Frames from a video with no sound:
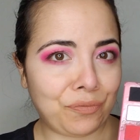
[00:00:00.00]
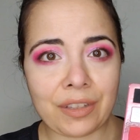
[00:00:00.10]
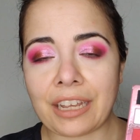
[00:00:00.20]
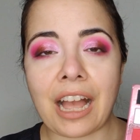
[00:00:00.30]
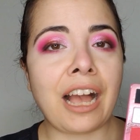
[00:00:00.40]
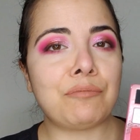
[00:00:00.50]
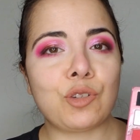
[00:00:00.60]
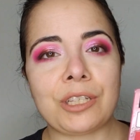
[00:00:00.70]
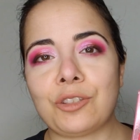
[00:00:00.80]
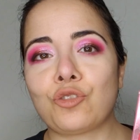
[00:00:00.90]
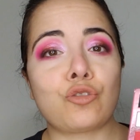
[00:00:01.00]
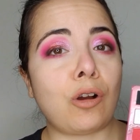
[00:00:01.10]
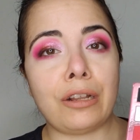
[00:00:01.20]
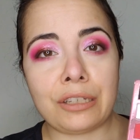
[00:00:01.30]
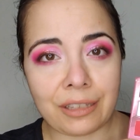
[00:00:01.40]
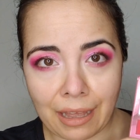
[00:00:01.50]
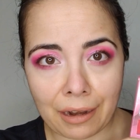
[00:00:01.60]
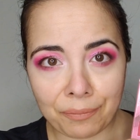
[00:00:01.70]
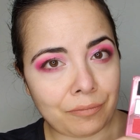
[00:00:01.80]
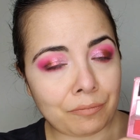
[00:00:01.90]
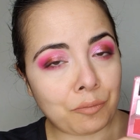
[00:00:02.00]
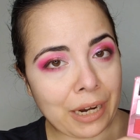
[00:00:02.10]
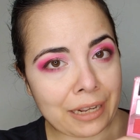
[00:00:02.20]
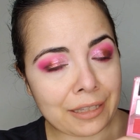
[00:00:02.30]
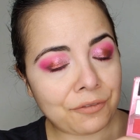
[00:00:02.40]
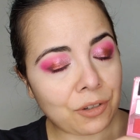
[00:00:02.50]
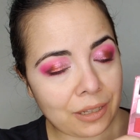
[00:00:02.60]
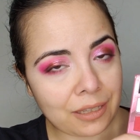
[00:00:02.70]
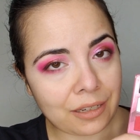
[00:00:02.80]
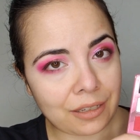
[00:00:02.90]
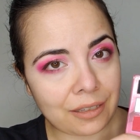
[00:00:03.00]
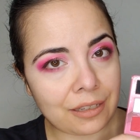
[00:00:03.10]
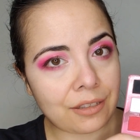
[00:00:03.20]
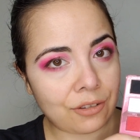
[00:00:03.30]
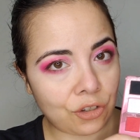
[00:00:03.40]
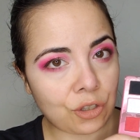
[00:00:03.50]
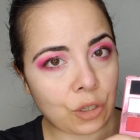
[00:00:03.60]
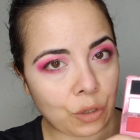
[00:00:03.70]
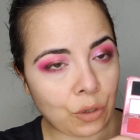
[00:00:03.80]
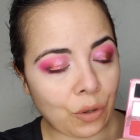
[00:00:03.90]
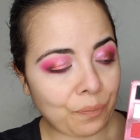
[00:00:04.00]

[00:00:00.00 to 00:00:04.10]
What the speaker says: Like, I'm just drawn to that. Brands, if you're listening to this, just so you know.